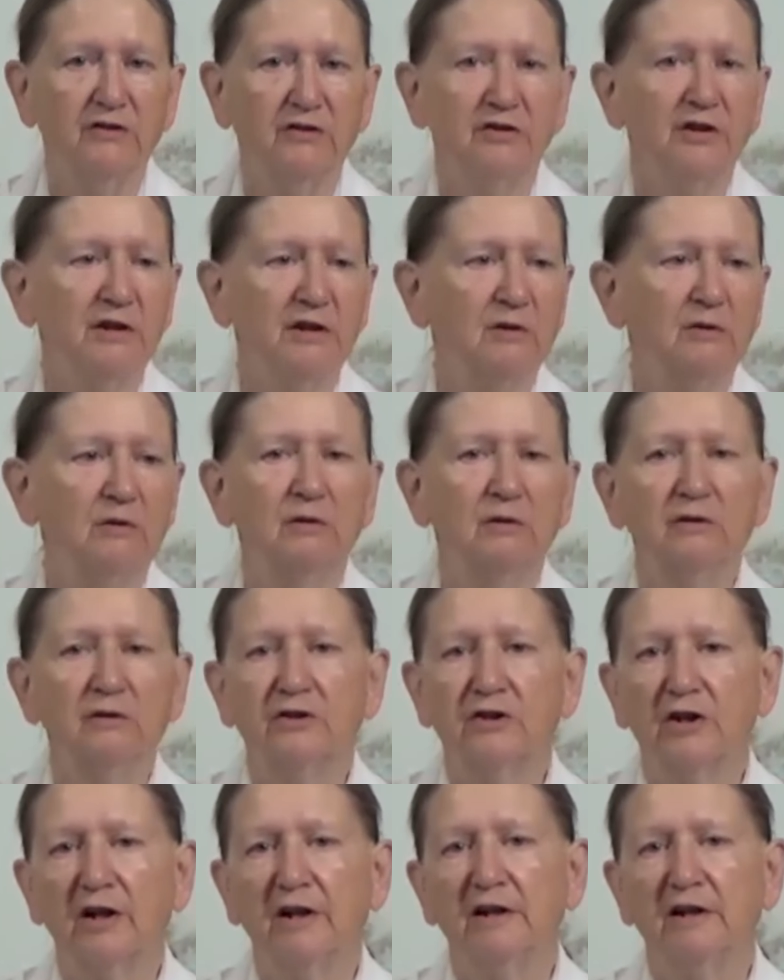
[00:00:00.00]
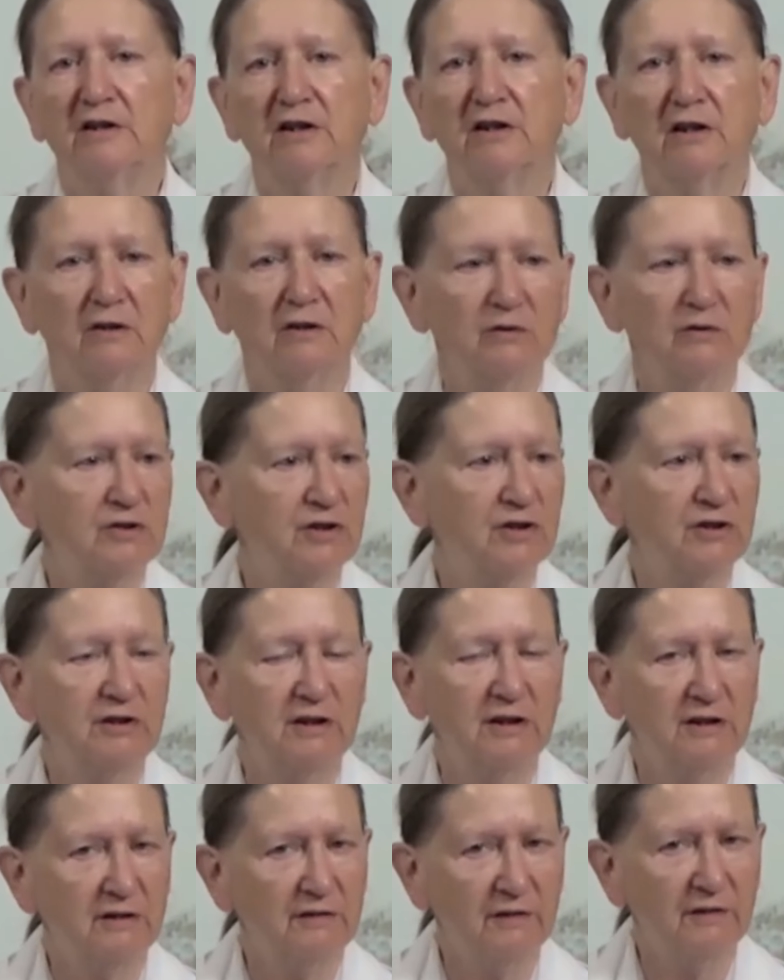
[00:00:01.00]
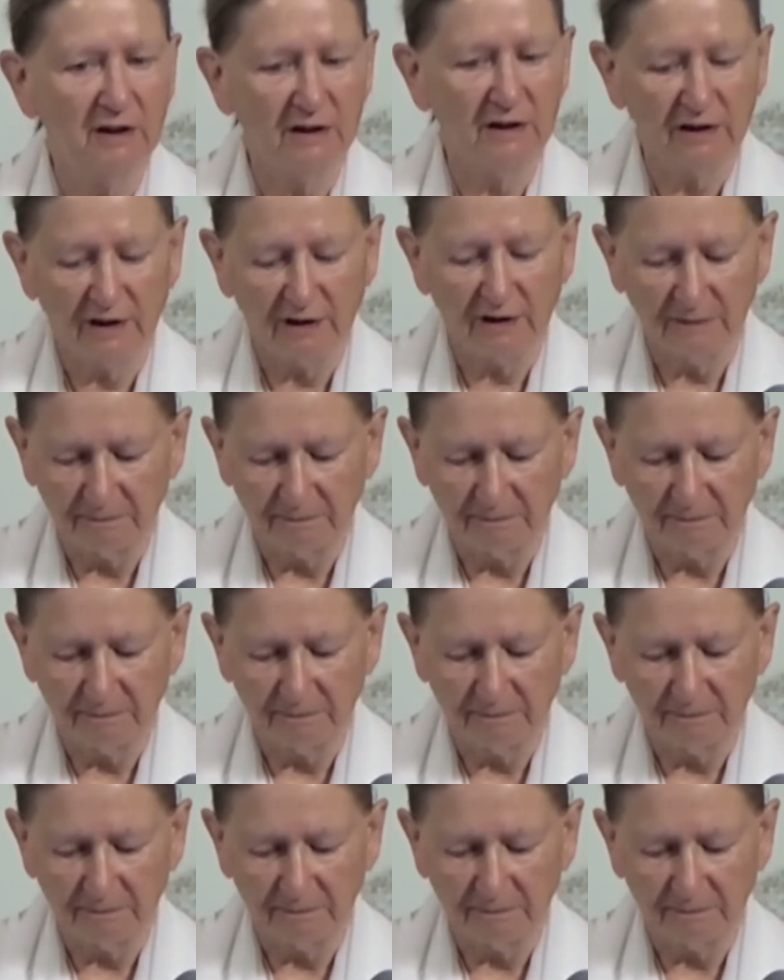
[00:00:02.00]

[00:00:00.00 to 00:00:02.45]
So they're all trying to go to nirvana.